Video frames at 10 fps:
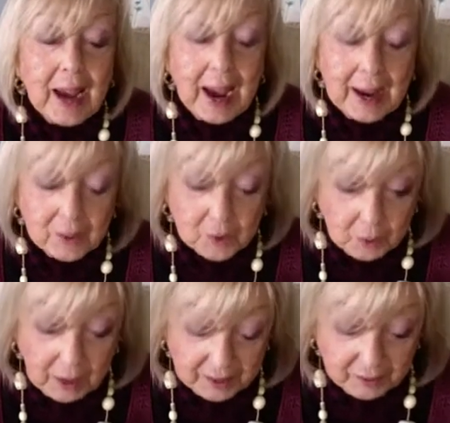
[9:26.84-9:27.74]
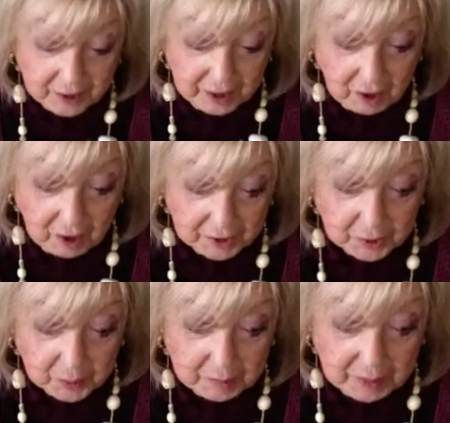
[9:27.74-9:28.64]
I tried very hard to
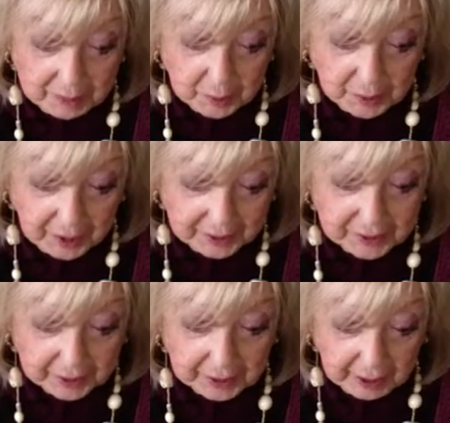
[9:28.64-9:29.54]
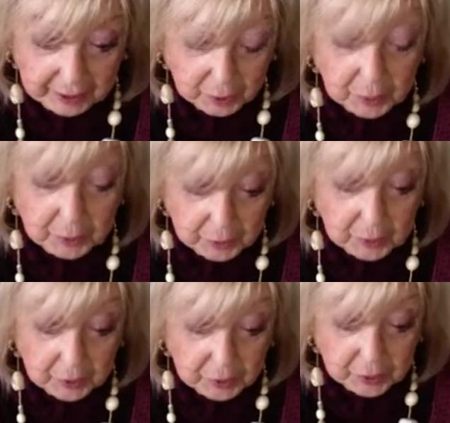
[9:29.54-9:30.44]
remember not to lie,
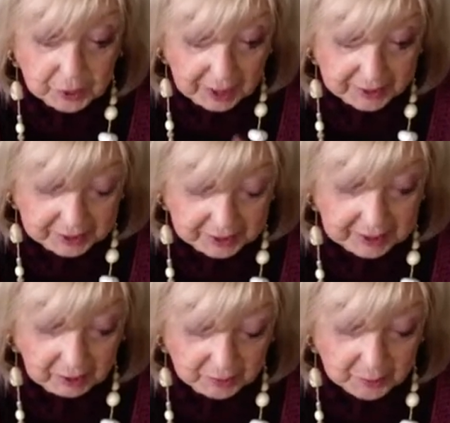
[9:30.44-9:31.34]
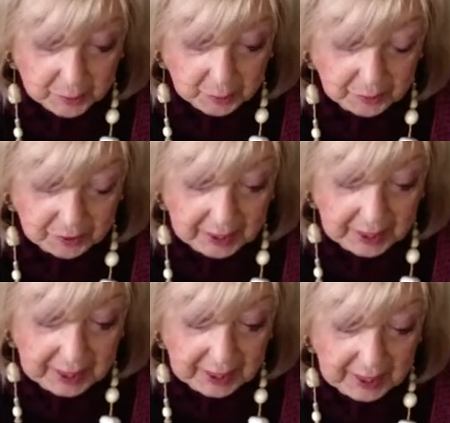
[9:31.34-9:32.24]
to not tell the truth.
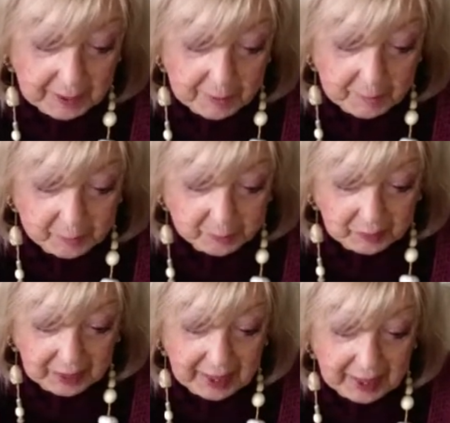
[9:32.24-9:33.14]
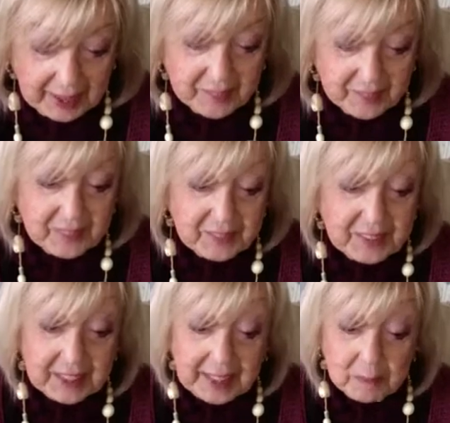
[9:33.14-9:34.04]
And
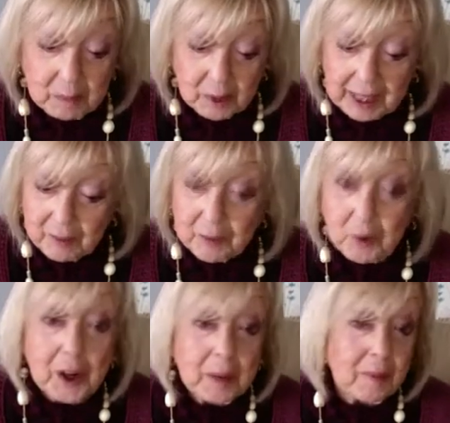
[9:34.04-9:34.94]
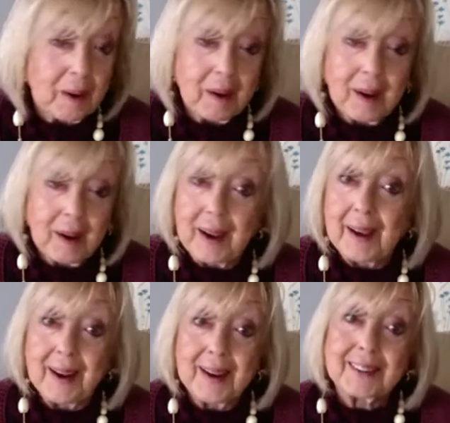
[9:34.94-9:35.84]
they came looking for him.
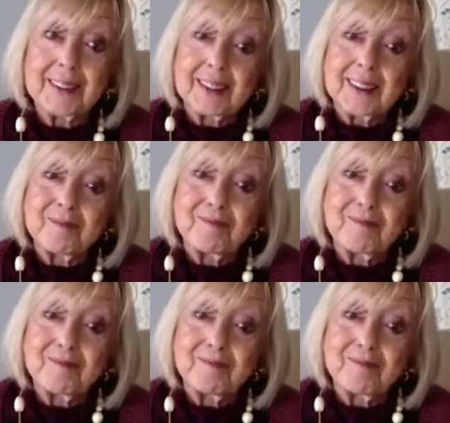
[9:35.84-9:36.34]
And I said,